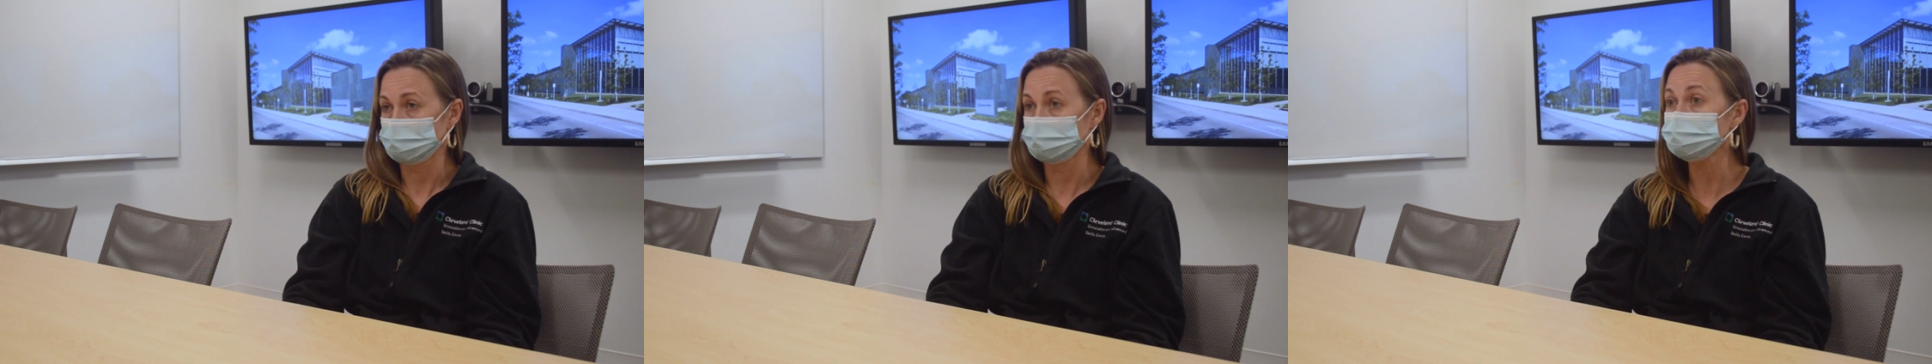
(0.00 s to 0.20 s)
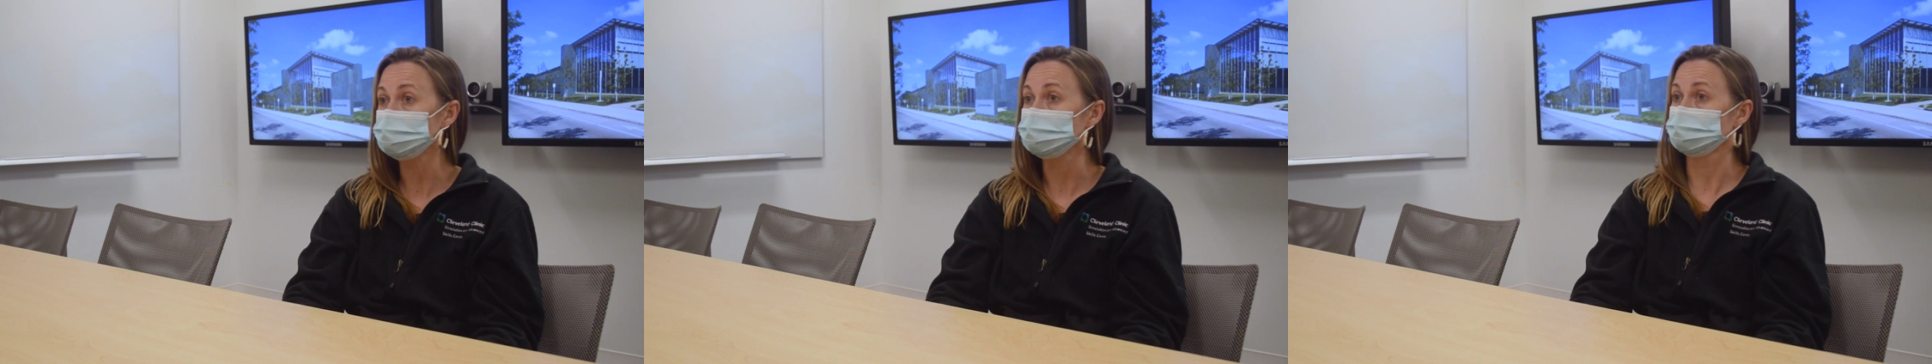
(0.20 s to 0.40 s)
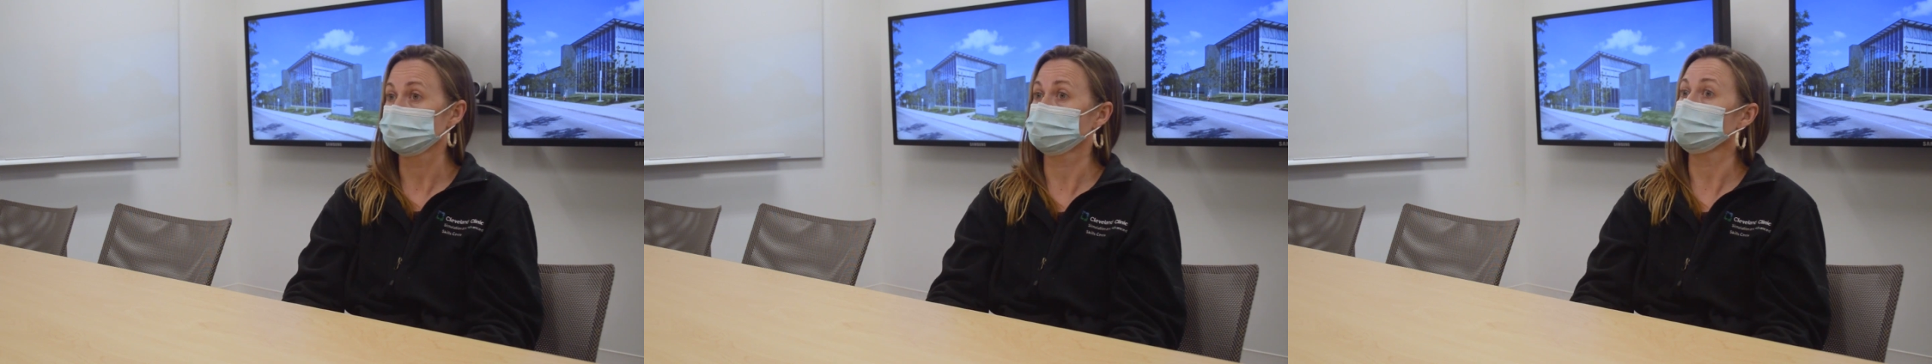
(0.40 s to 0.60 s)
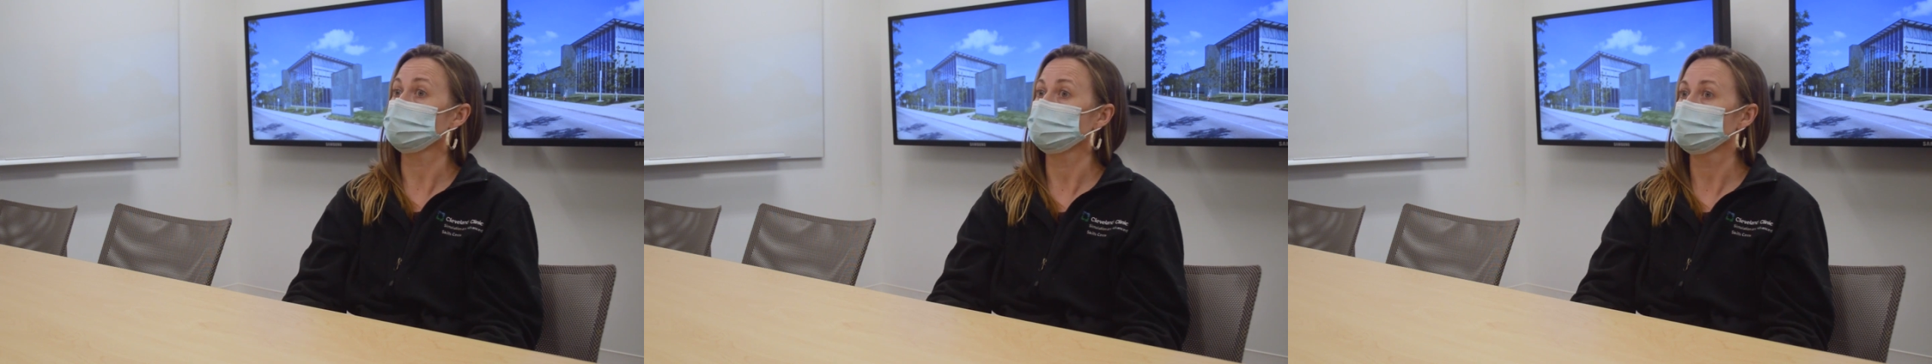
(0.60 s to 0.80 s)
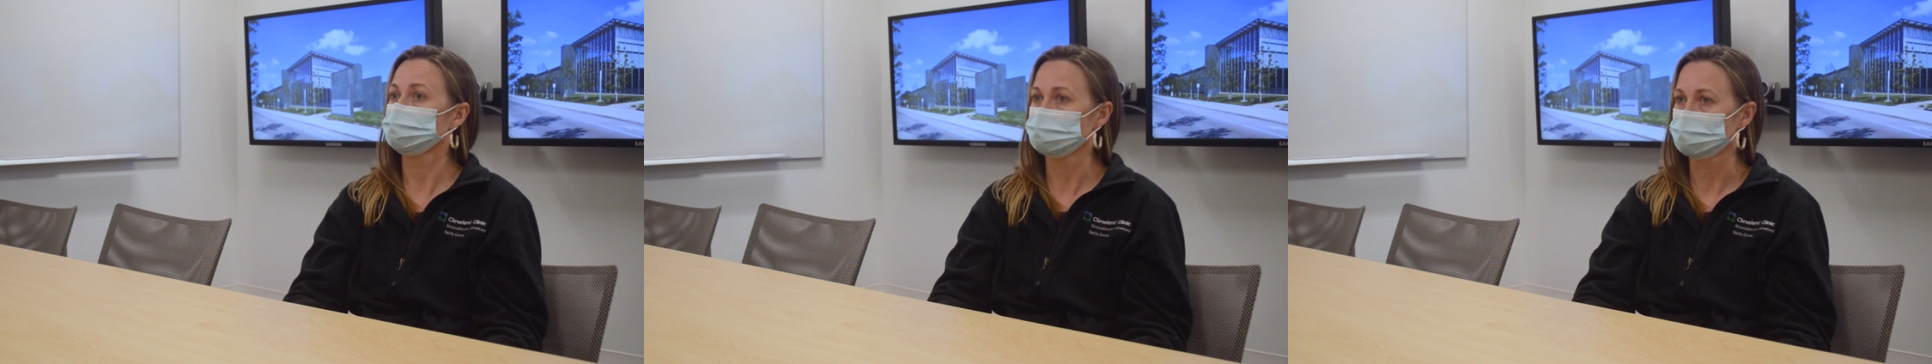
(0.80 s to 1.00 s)
learner,
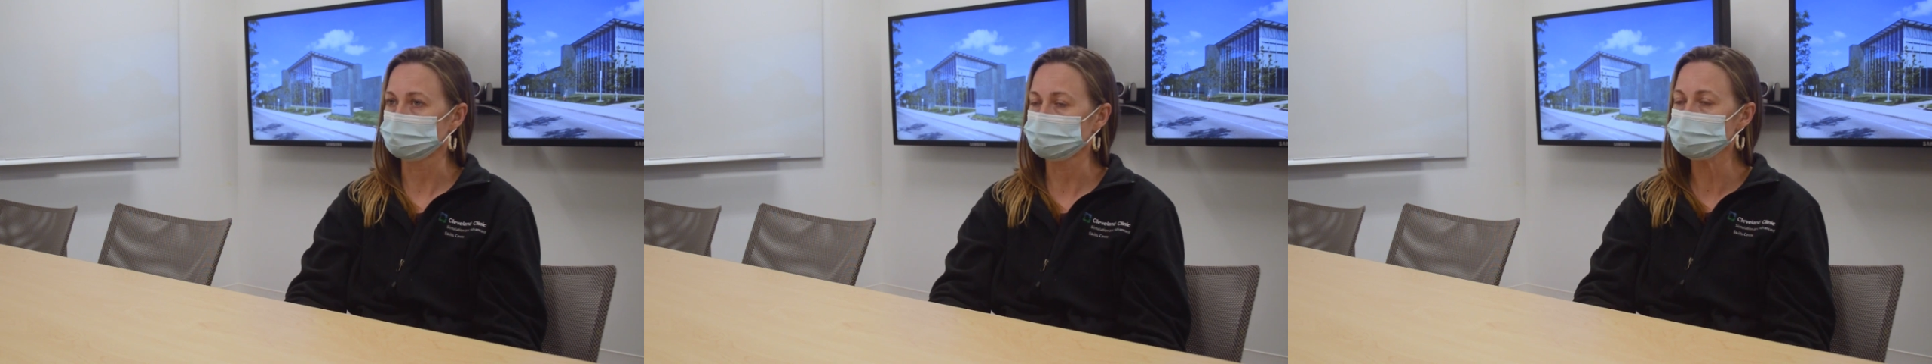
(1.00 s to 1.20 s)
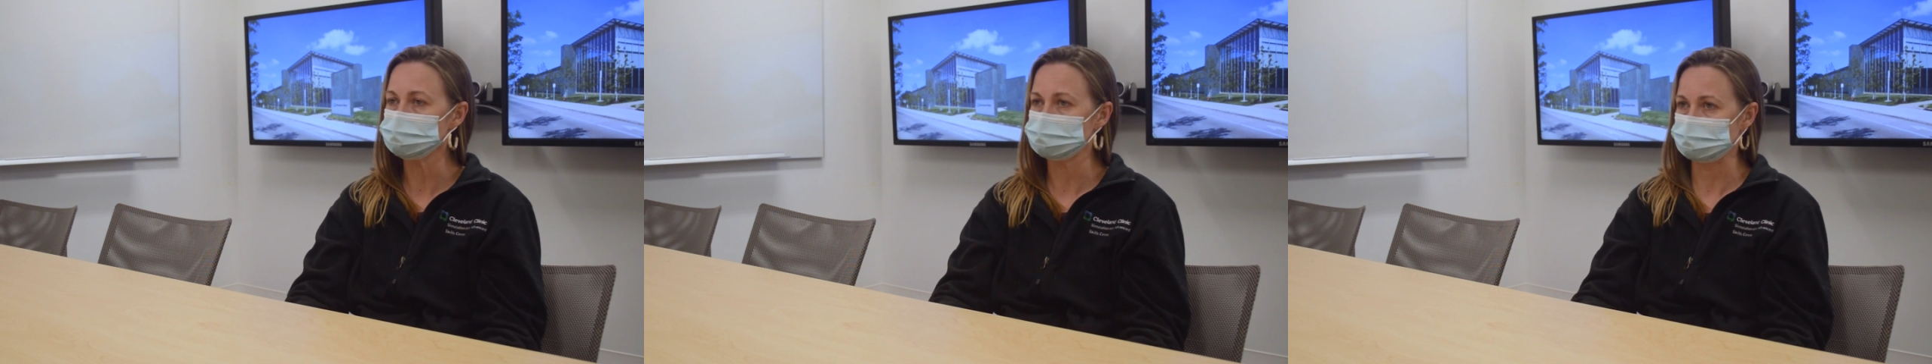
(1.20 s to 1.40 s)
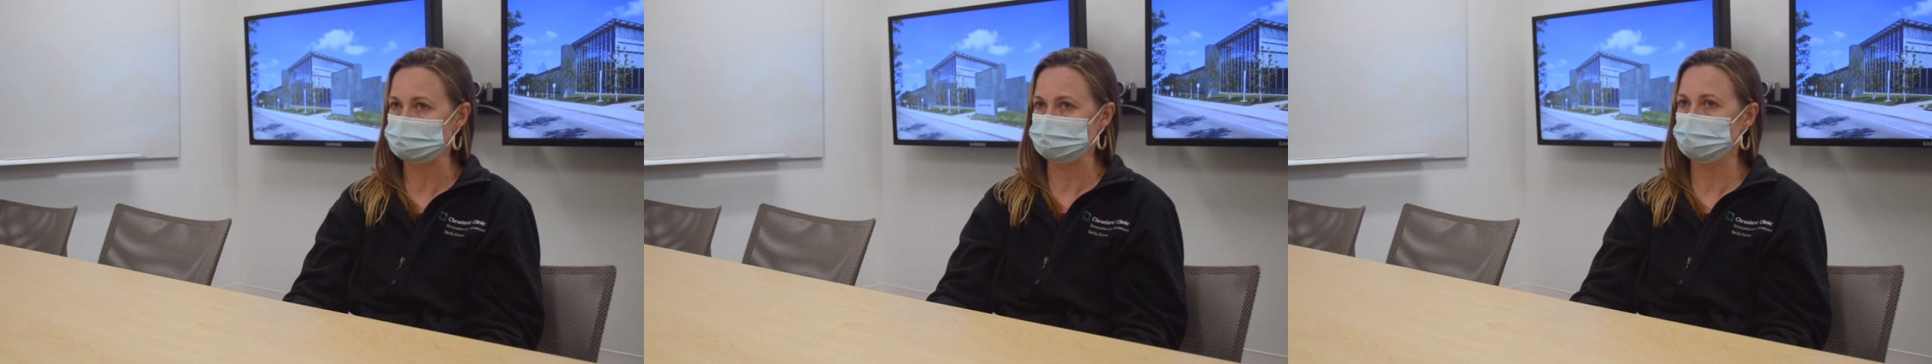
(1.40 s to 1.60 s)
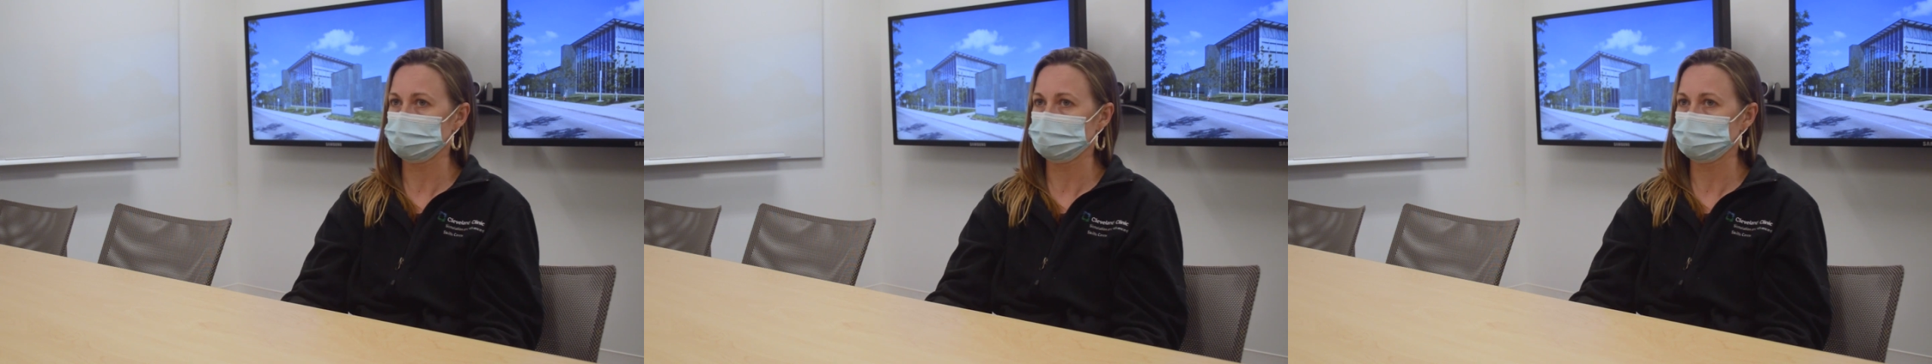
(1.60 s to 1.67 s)
for a person,